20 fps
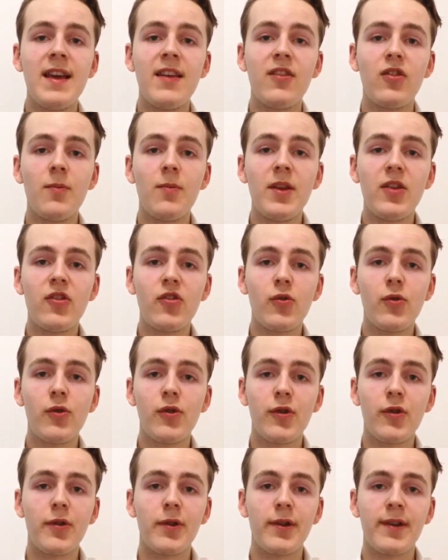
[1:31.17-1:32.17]
is to be
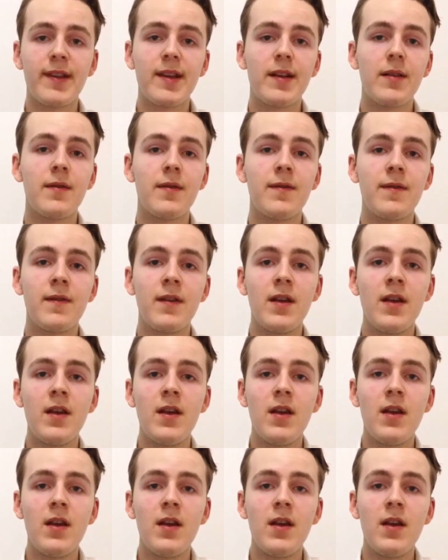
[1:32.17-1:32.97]
true to yourself.